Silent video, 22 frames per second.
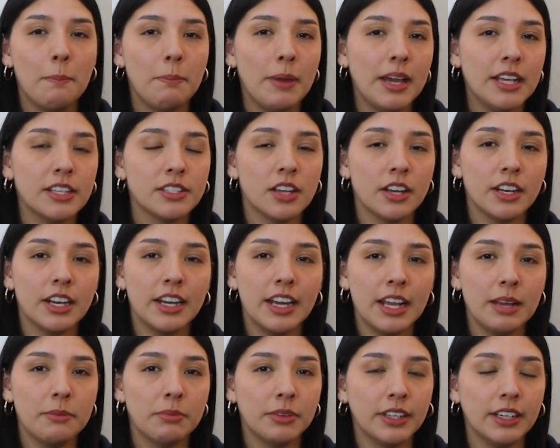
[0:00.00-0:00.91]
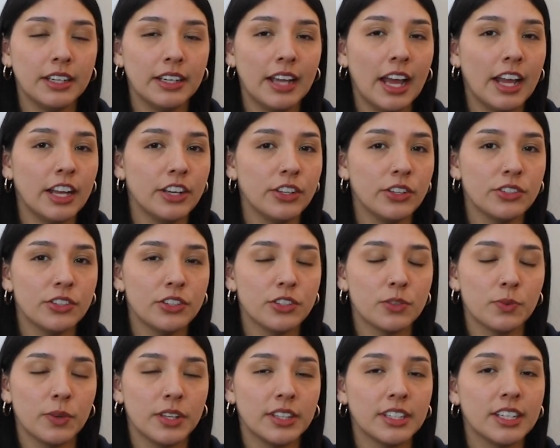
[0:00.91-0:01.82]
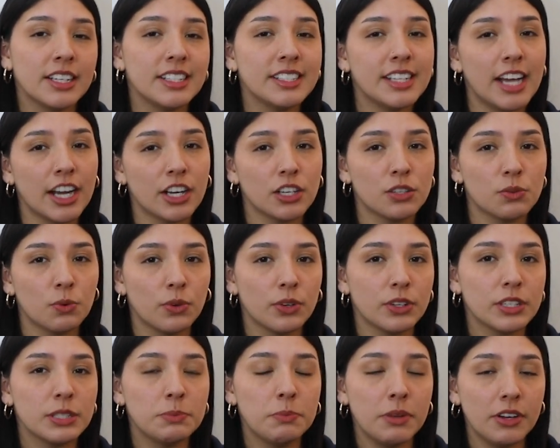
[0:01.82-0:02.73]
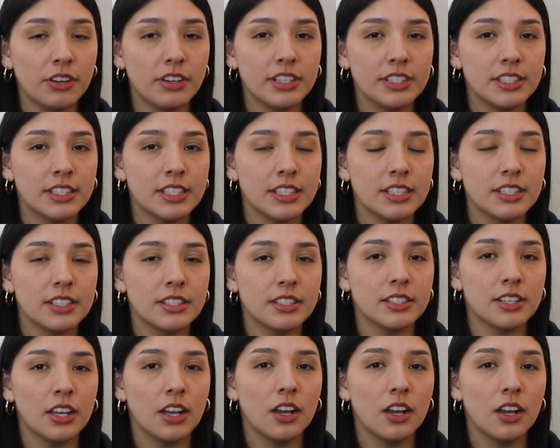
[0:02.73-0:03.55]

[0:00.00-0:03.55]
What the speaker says: based on enabling end users with contextual experiences,